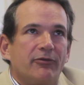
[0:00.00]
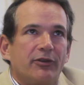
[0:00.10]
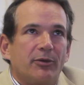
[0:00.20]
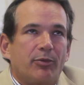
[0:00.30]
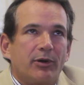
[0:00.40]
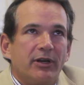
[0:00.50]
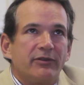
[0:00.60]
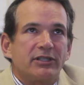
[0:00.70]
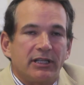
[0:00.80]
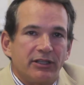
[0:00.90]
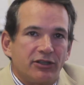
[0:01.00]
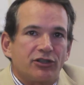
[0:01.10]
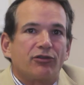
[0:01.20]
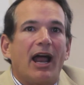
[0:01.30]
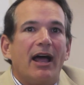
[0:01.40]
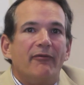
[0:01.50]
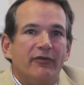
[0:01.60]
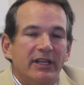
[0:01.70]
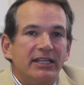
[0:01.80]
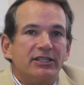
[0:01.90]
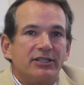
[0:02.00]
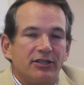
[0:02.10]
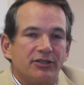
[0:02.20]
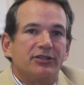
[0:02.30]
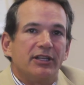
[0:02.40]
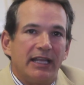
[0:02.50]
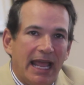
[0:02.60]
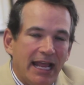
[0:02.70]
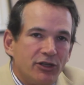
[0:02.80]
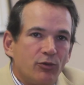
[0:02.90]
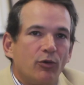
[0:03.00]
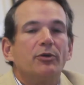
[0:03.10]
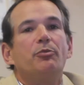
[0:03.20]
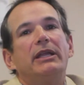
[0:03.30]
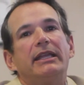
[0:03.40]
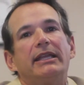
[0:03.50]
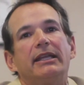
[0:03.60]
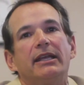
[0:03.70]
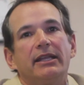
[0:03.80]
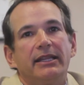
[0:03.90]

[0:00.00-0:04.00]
for the previously described visas, the H-1B,